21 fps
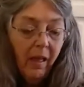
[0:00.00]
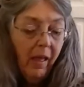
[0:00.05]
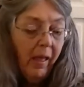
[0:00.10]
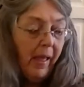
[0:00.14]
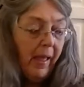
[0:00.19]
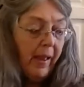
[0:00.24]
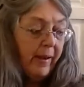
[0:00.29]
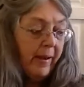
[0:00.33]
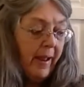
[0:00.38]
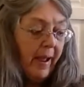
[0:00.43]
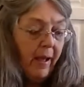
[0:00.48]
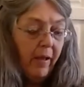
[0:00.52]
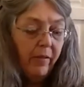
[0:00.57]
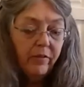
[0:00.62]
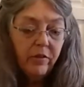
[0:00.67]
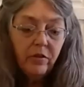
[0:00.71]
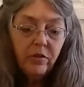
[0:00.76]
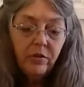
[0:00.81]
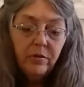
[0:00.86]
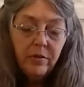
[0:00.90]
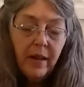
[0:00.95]
And now the
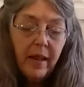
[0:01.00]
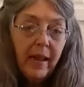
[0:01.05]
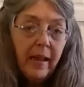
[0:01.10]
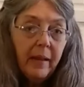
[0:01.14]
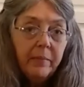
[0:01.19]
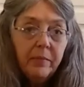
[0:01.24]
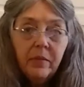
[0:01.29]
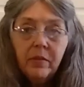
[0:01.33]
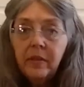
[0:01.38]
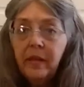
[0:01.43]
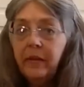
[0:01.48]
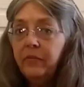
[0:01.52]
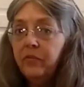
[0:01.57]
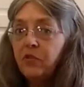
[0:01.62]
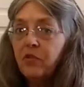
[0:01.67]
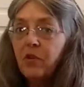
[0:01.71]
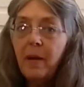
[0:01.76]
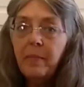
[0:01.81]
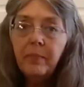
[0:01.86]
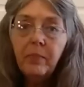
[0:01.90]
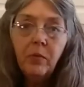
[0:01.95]
new names, they've
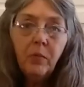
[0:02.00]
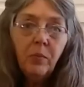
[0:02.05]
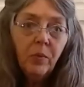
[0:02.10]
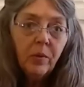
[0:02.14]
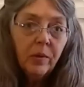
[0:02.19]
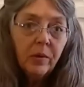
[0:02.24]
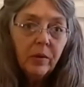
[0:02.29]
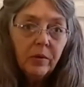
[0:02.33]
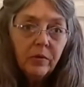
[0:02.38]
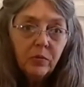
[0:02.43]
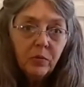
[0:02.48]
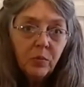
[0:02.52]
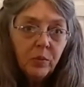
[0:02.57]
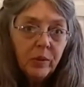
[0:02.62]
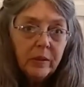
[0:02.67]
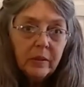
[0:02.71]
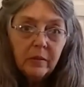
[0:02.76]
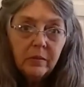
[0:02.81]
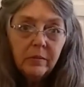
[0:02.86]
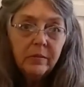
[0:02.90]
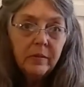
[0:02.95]
dropped the words
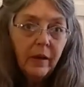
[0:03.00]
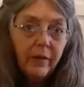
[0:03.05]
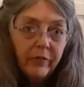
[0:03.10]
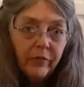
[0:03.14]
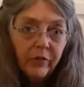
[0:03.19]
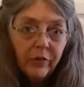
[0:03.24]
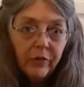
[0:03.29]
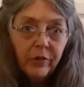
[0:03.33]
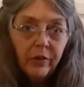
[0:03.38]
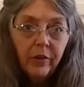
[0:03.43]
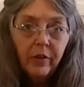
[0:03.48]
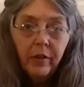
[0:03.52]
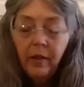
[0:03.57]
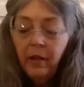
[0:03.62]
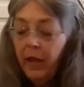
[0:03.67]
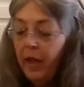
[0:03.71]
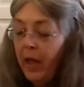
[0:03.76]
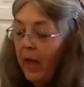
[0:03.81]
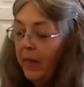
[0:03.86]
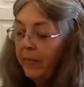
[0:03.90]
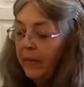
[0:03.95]
wheeled duffel,
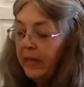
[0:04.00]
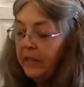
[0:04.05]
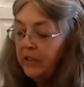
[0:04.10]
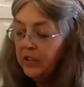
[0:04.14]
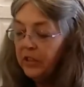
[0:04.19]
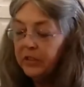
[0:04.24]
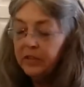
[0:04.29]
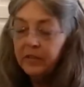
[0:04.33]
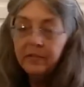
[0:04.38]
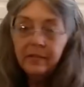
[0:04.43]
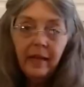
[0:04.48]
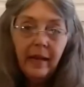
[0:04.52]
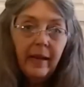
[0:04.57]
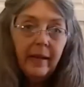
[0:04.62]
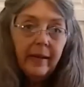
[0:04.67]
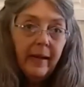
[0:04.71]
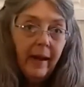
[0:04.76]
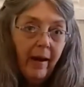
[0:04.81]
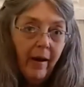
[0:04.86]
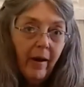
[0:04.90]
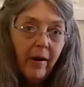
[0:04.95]
and they just say
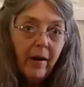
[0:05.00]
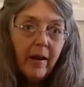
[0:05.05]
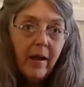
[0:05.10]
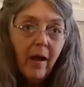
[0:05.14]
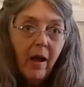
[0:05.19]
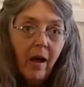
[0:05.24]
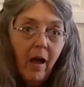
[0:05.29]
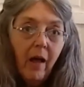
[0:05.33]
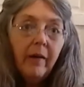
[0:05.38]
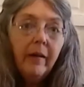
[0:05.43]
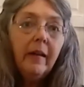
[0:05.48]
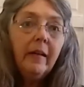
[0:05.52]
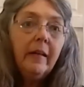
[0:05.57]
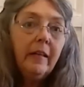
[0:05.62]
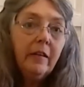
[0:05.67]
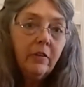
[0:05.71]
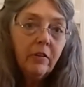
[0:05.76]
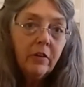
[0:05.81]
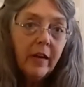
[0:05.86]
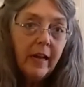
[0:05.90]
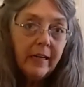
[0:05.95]
carry-on and
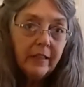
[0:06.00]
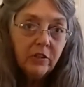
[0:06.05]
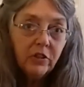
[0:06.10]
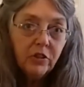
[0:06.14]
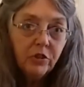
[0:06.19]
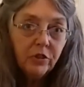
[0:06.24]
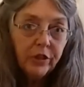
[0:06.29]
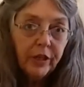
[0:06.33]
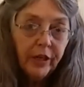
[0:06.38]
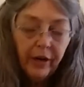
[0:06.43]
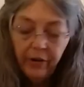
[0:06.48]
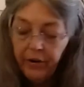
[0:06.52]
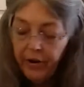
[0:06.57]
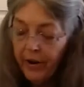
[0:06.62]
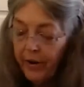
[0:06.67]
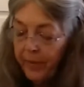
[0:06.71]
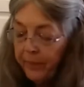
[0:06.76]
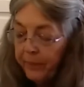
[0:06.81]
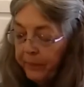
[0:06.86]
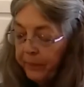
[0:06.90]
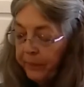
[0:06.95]
international
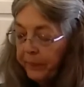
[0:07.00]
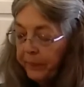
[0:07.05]
carry-on.